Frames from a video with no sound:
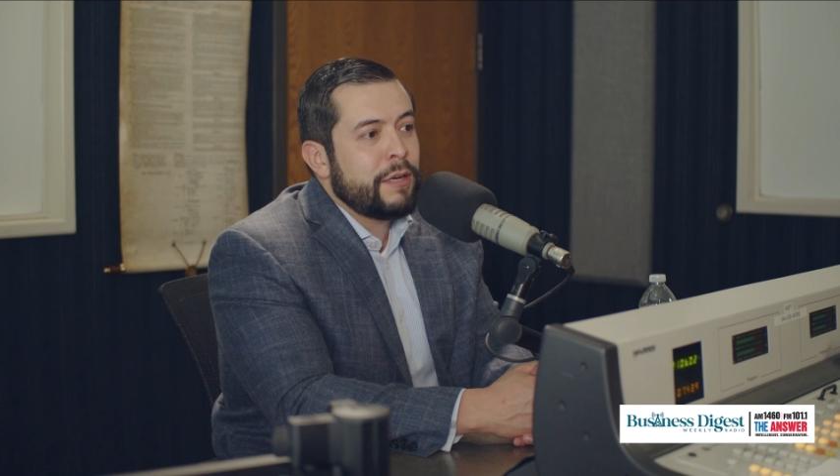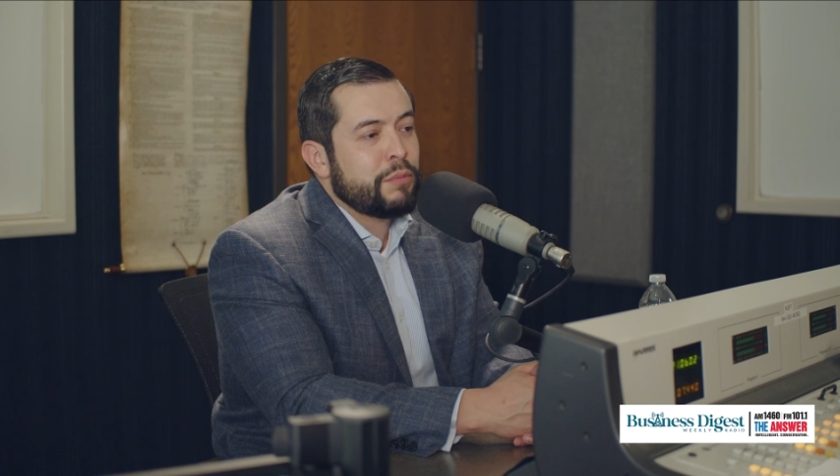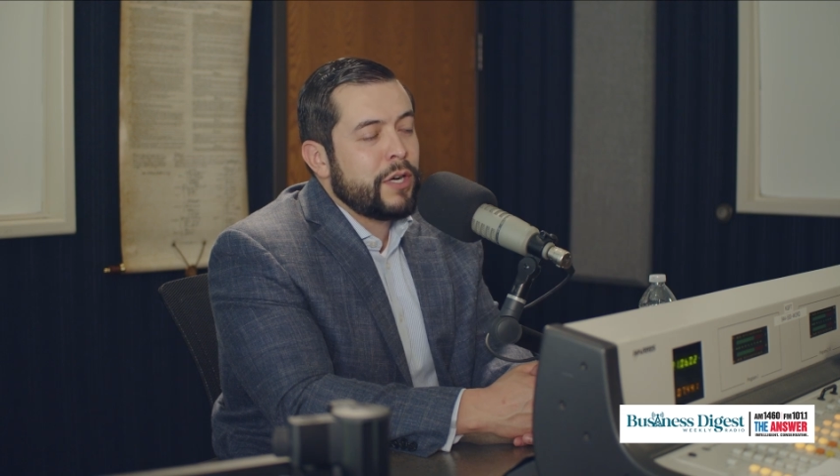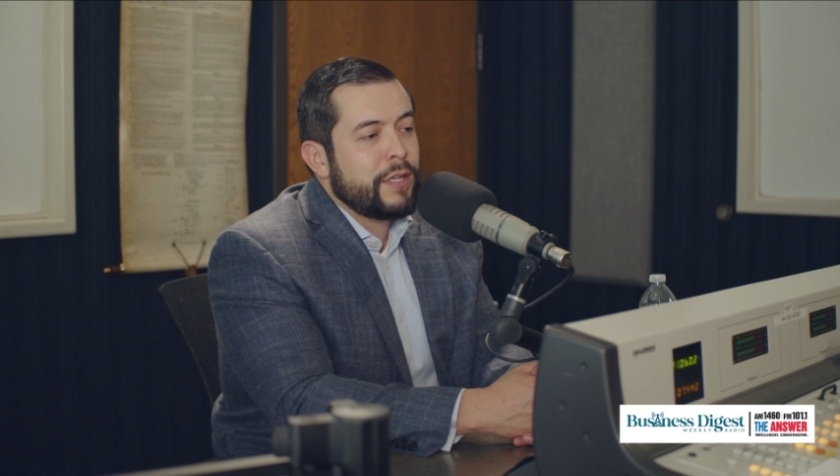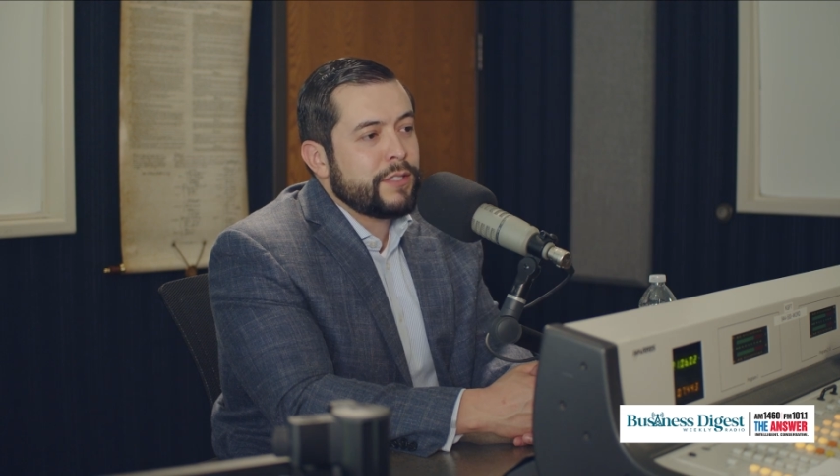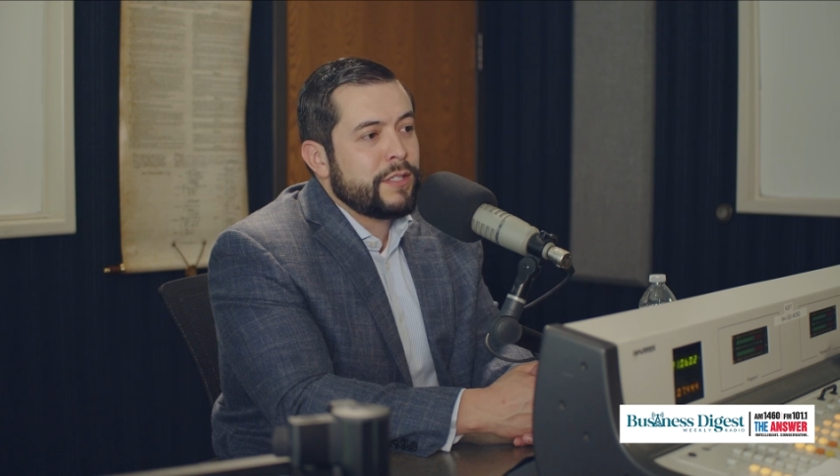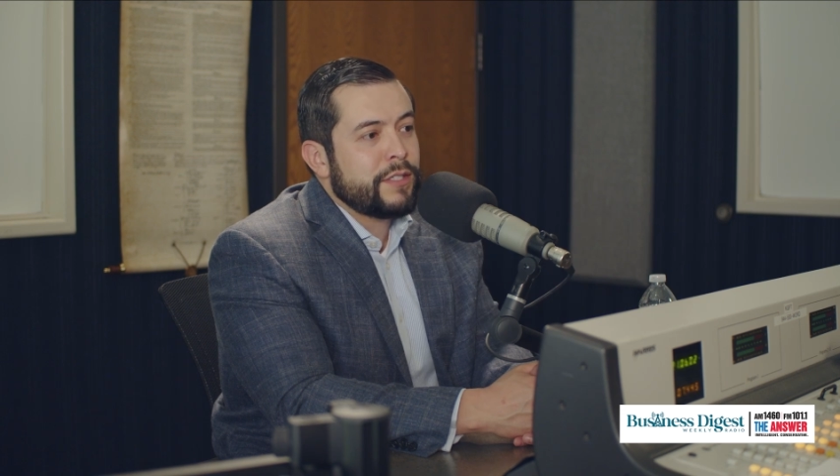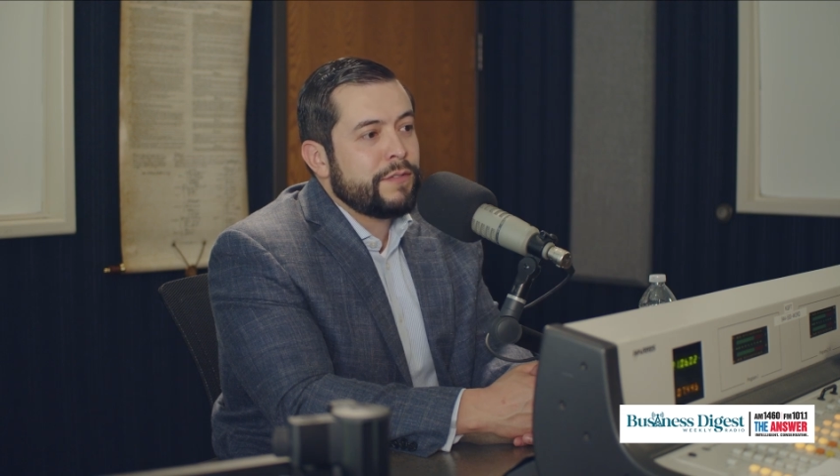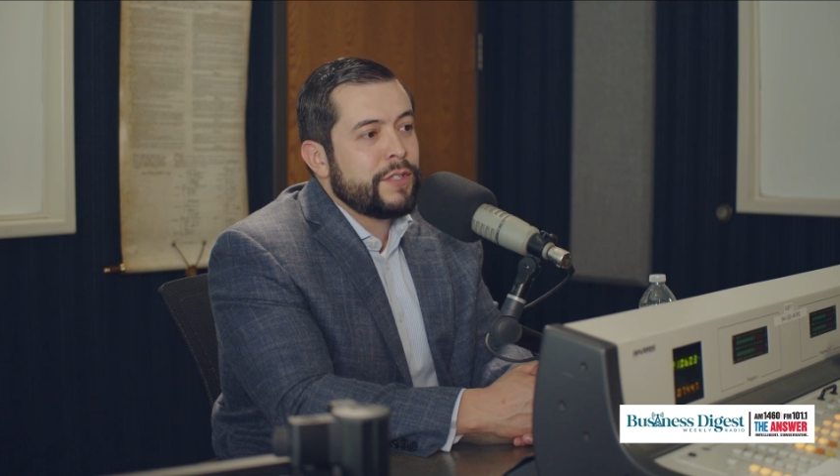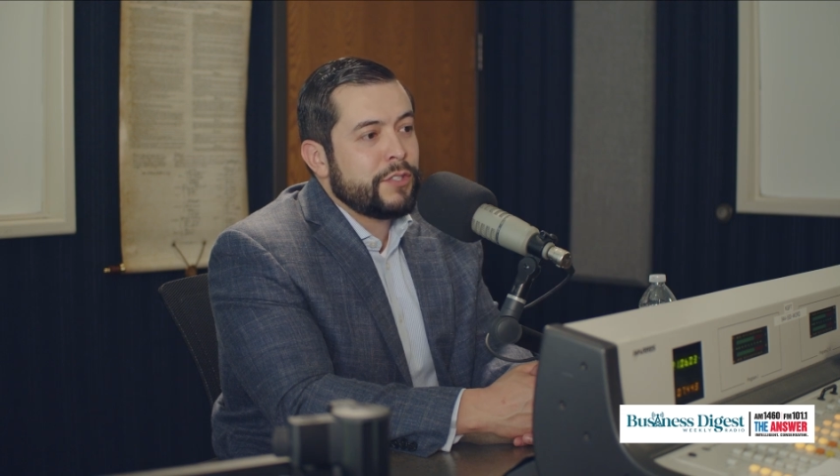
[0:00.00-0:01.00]

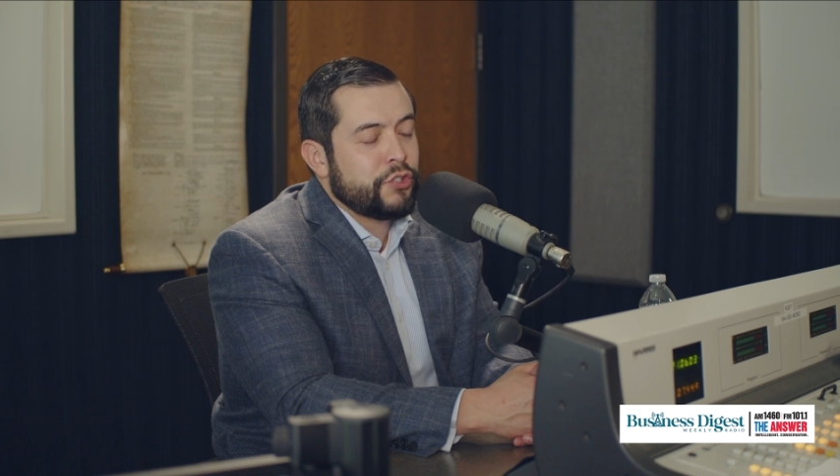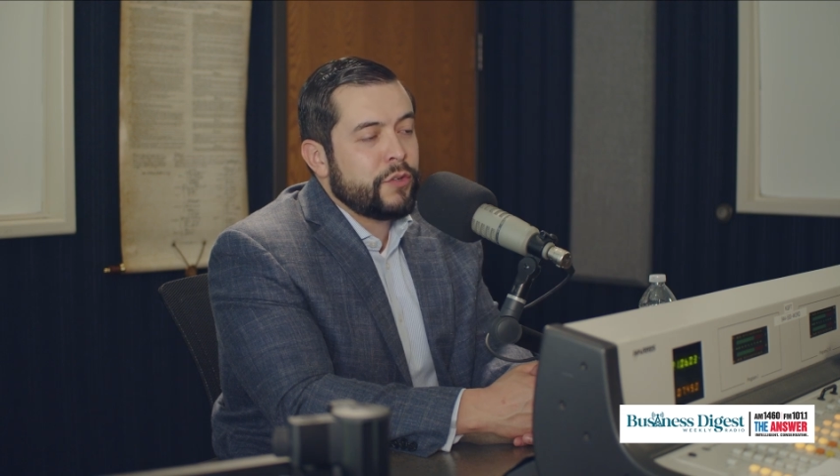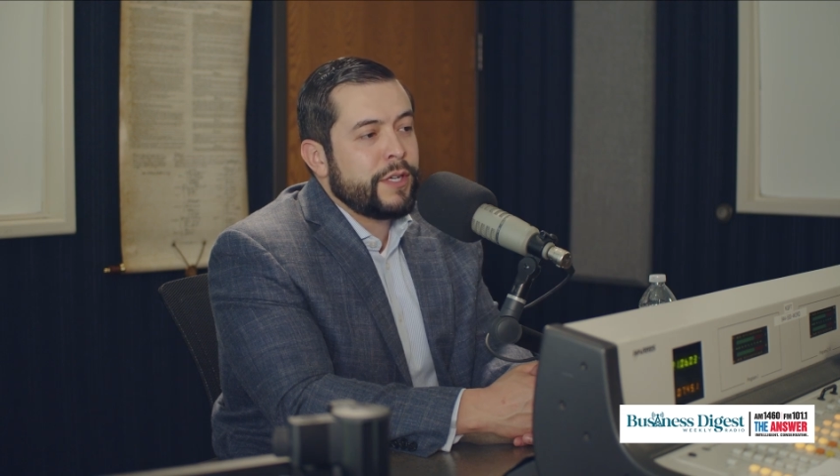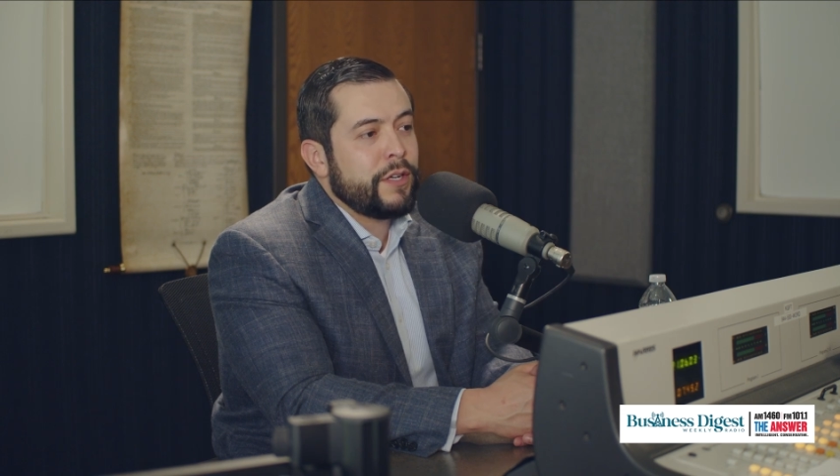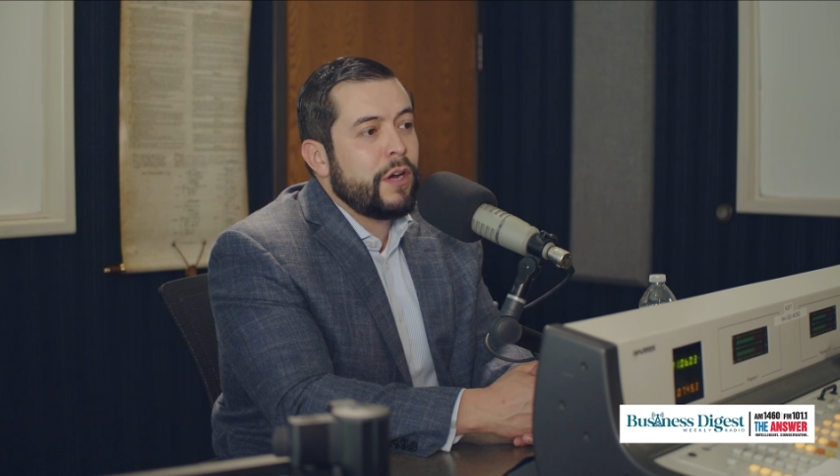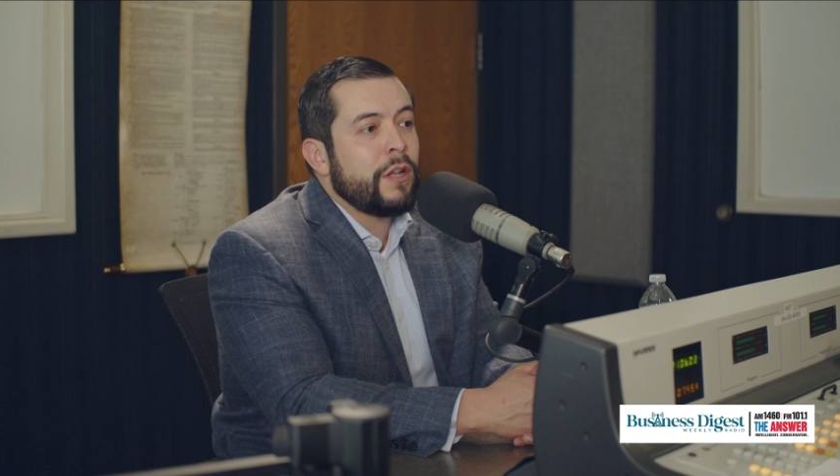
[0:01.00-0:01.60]
process of destroying